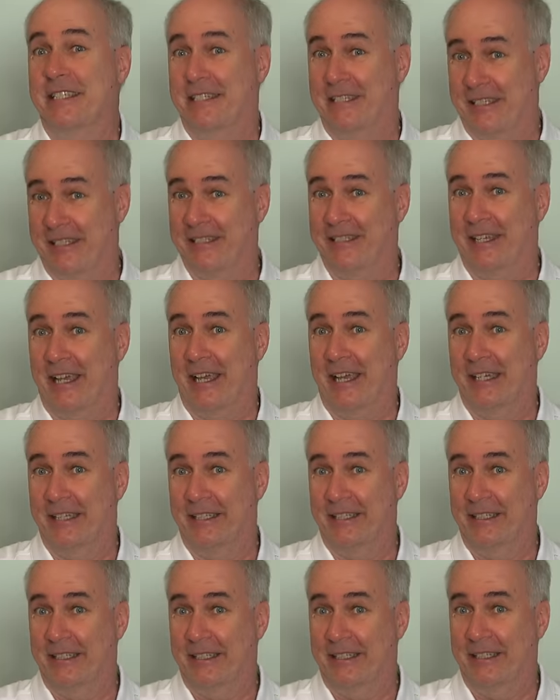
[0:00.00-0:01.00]
is inside.
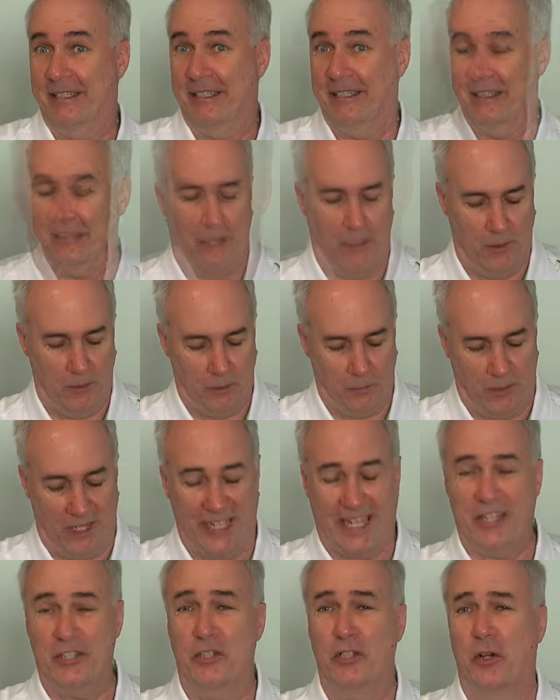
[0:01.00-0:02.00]
Well, I
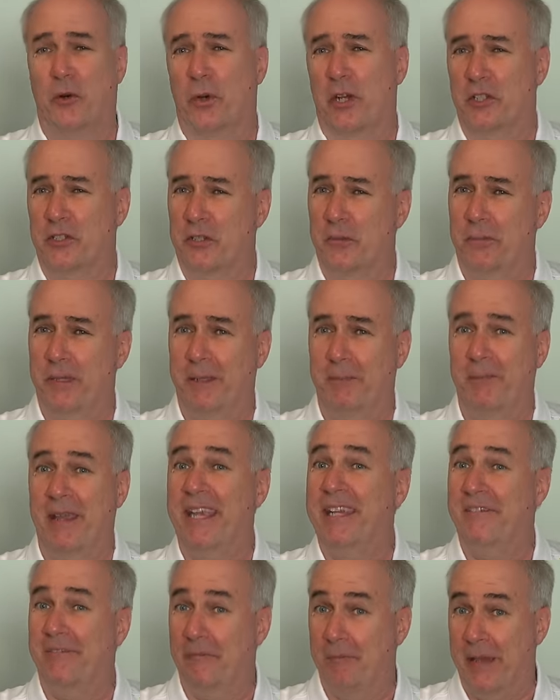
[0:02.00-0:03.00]
guess you don't want it to be
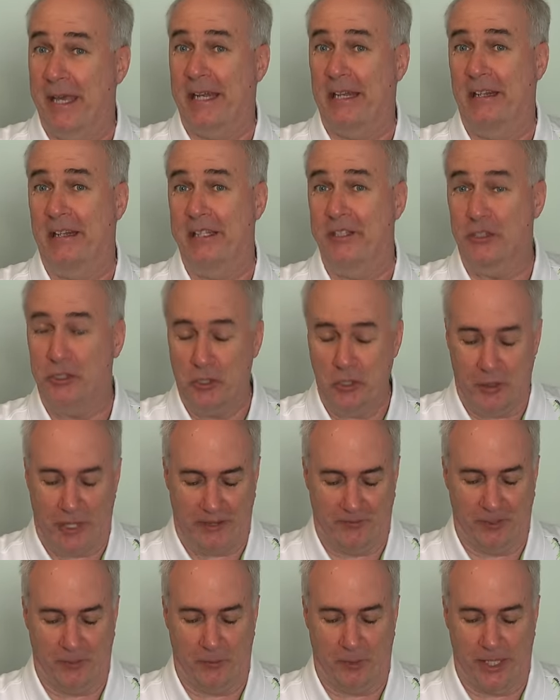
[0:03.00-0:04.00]
made of metal and too
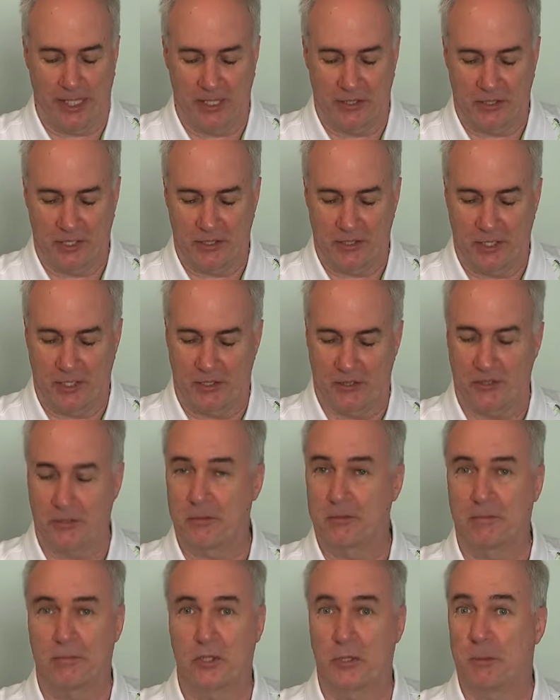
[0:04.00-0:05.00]
heavyweight since it's
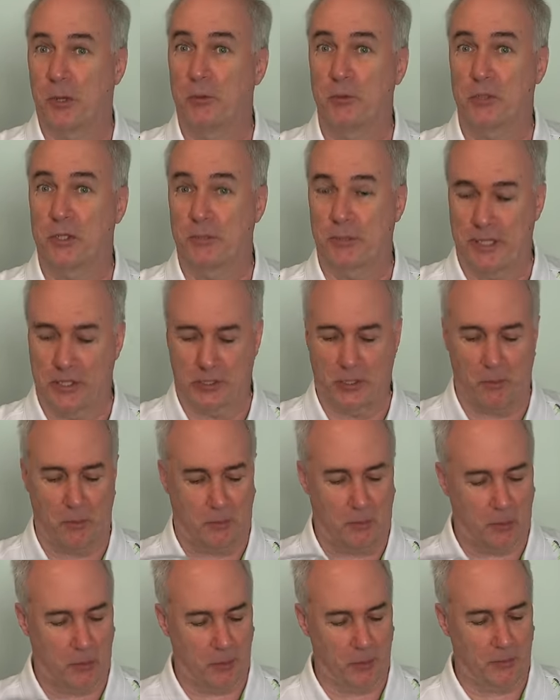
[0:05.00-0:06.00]
supposed to be so
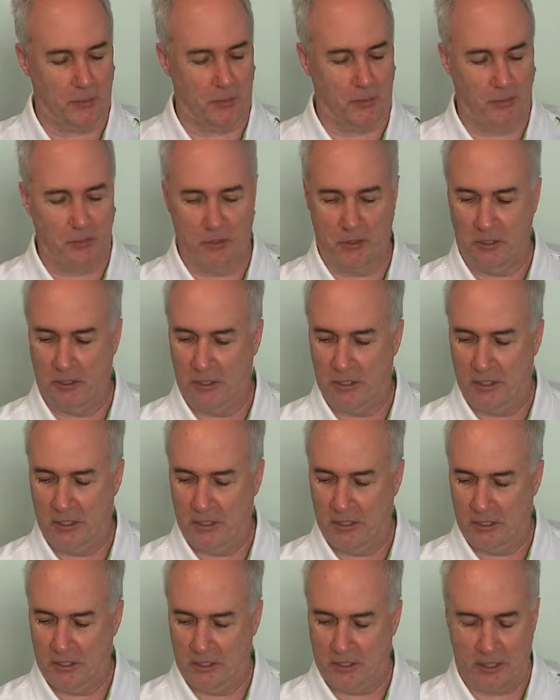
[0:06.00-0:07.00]
portable.
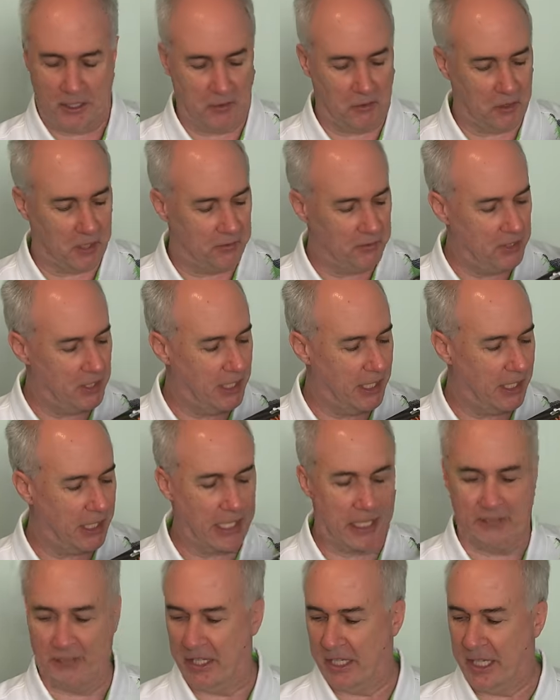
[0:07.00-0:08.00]
They don't give you any
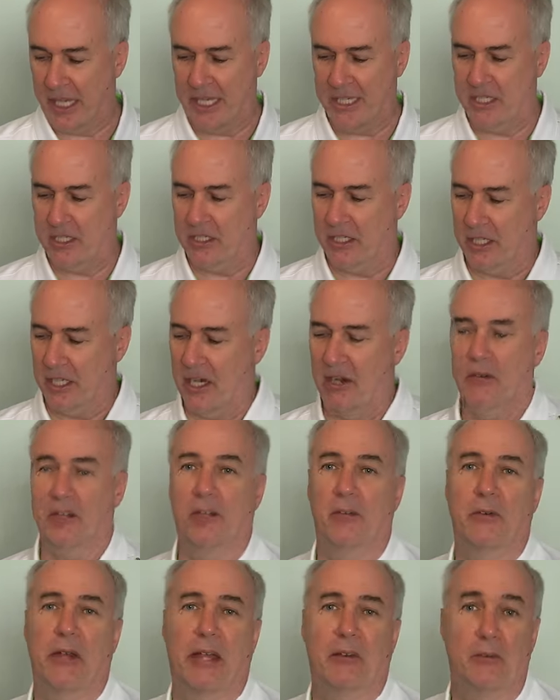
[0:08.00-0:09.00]
kind of a case to carry it
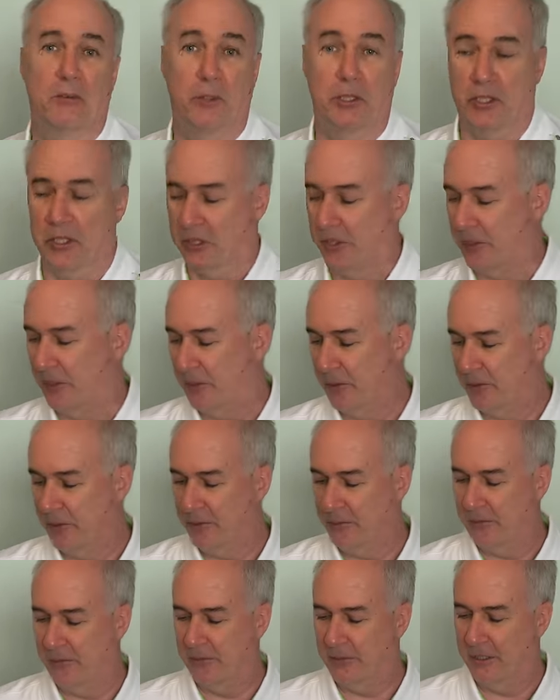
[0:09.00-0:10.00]
around with you though.
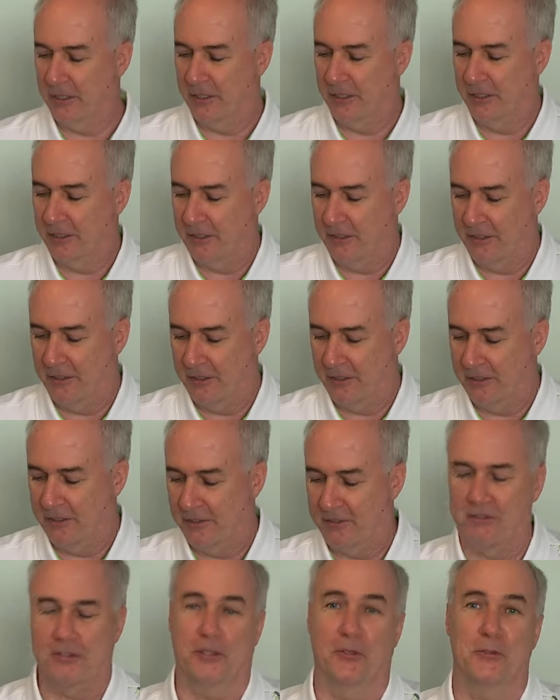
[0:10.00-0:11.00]

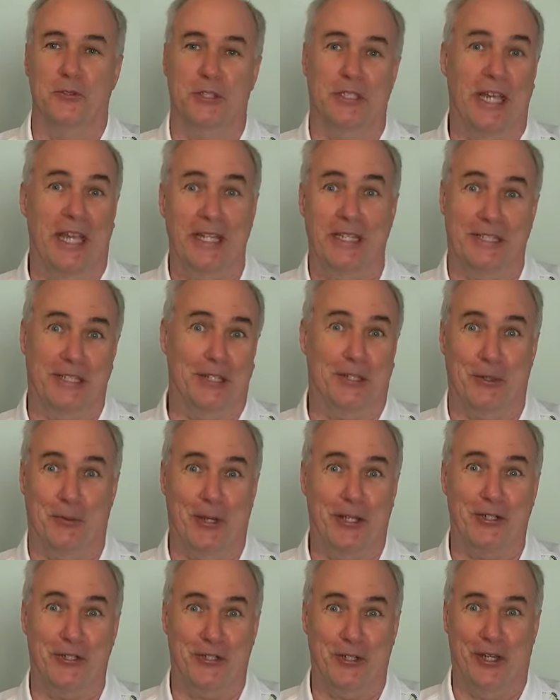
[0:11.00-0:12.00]
For those dates at the
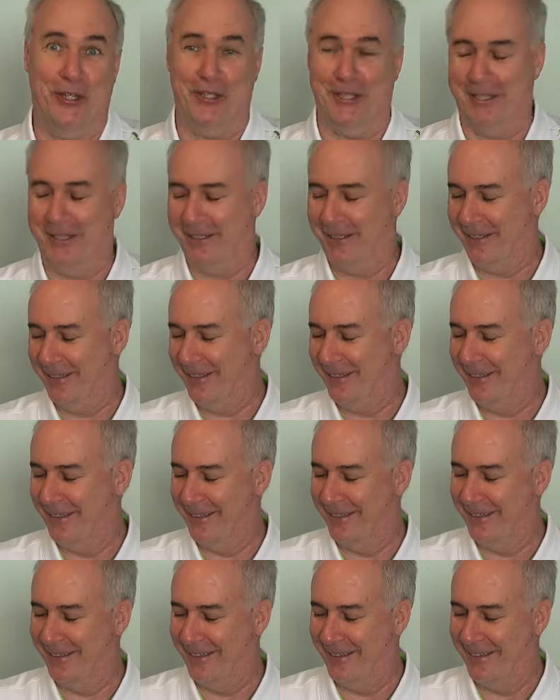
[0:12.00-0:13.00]
restaurant.
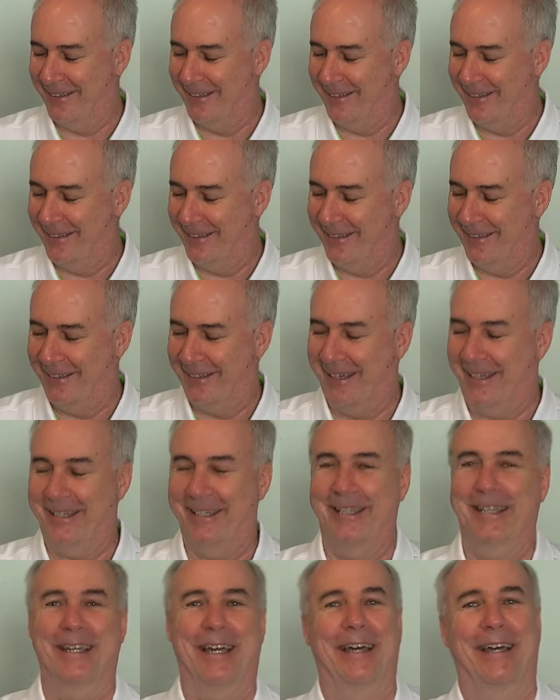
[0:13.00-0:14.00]

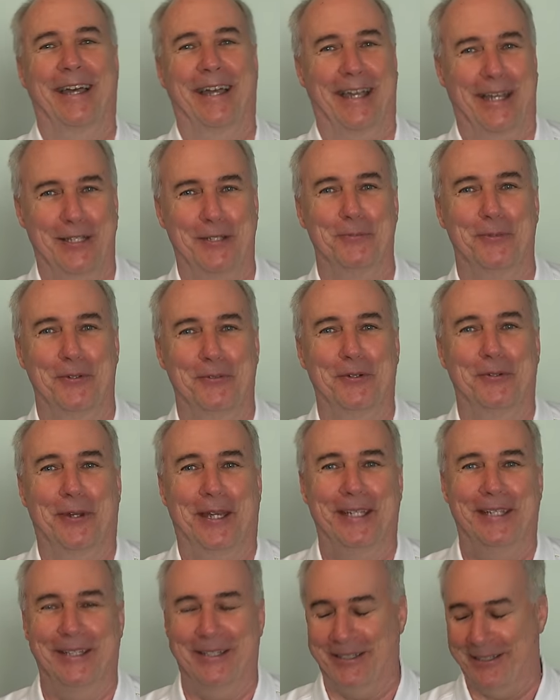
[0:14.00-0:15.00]
Honey, I got the movie
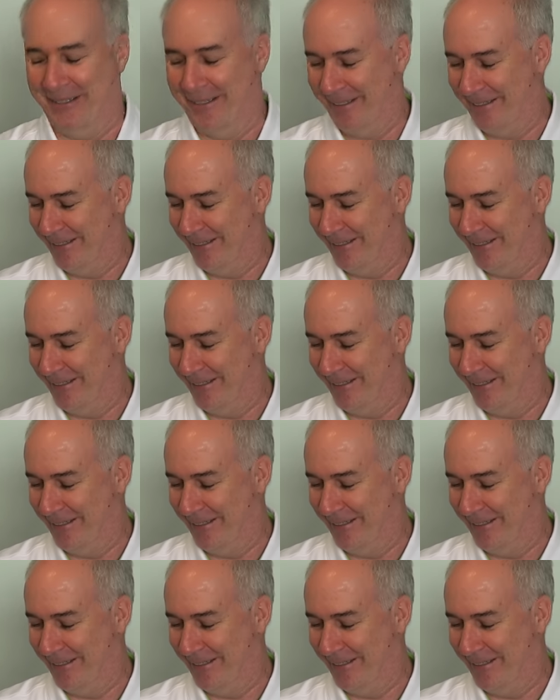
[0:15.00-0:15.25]
right here.